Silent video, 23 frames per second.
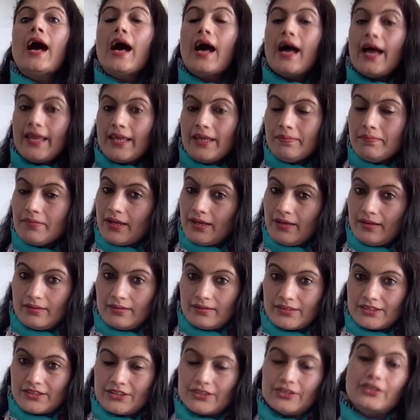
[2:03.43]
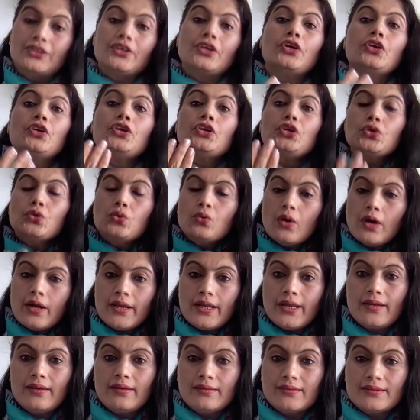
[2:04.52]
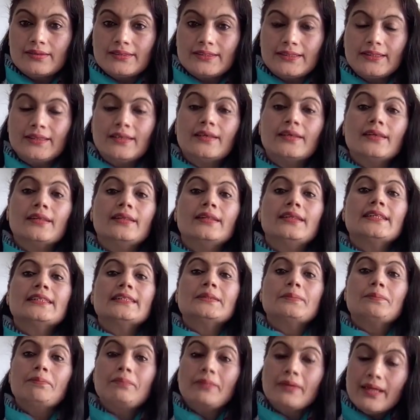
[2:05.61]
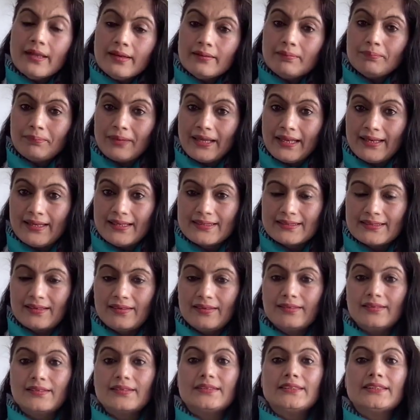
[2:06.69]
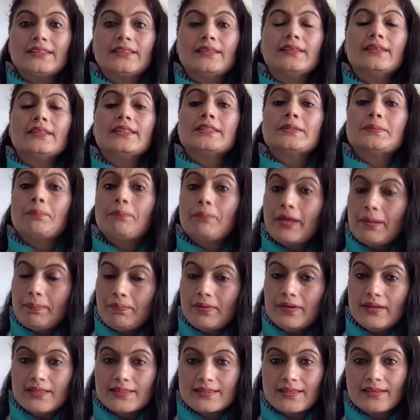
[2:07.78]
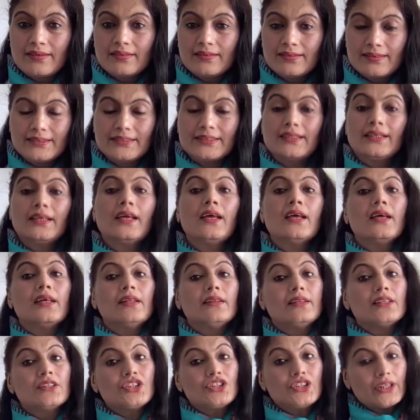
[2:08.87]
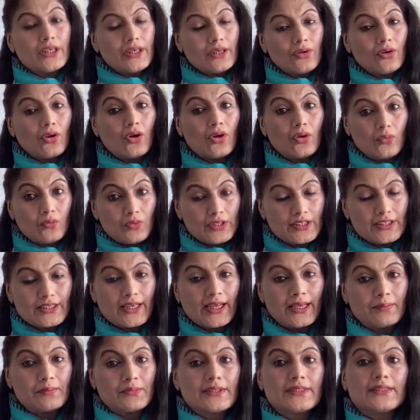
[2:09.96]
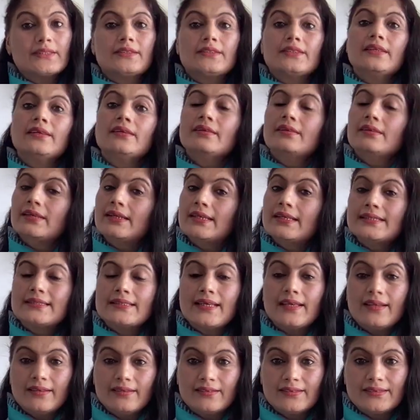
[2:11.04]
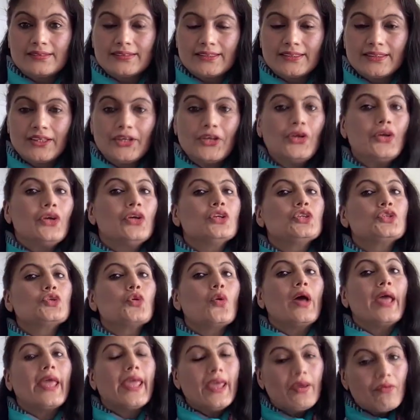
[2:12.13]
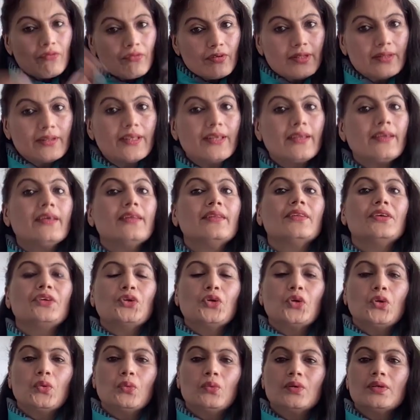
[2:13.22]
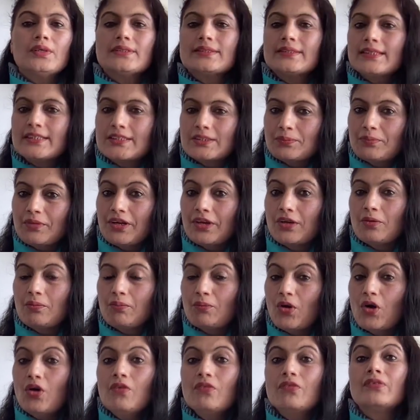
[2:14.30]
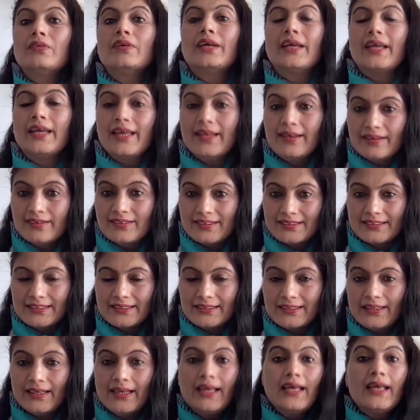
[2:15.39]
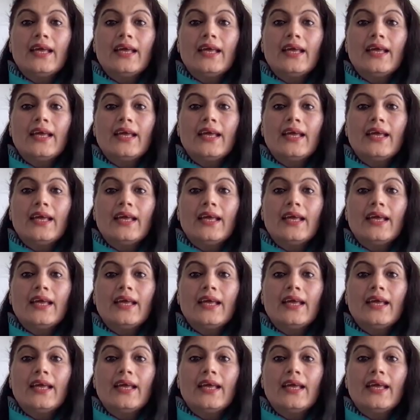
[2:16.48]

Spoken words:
I am energy. You are energy. This pen is energy. This paper is energy. The chair on which I am sitting is energy. So everything in the universe is made up of energy.